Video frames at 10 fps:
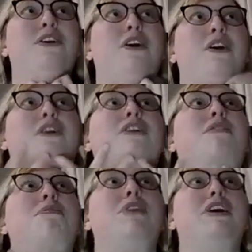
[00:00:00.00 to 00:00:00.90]
her
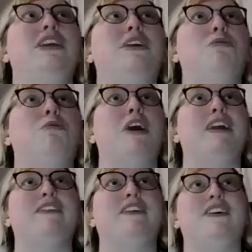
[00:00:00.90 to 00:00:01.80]
completely
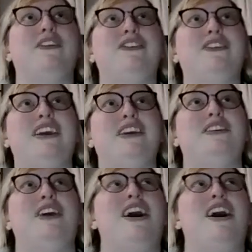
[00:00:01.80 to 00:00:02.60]
white solid skin